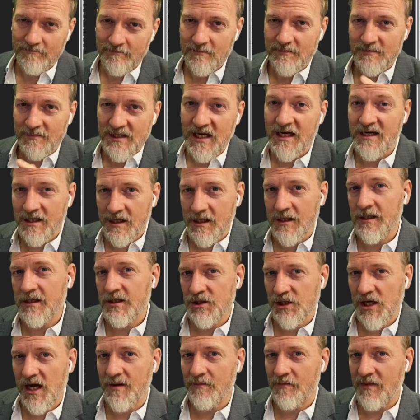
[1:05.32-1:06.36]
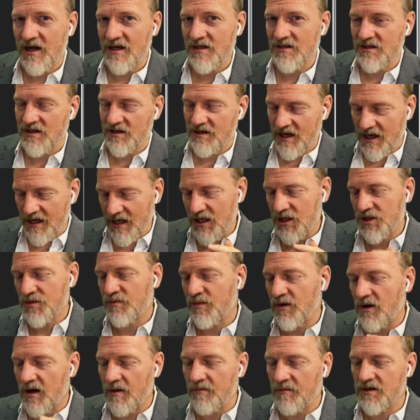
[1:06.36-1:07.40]
technically chat-based in that each
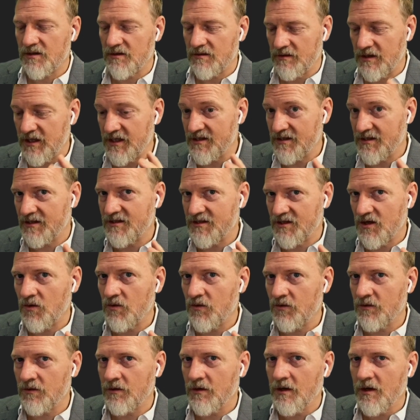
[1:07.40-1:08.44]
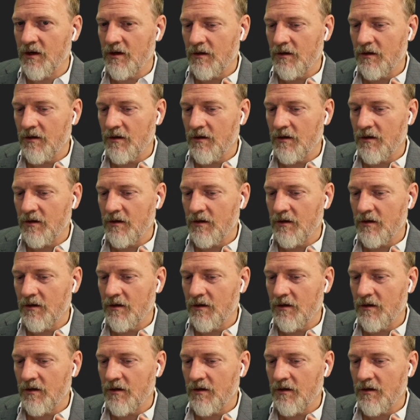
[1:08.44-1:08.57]
prompt is its own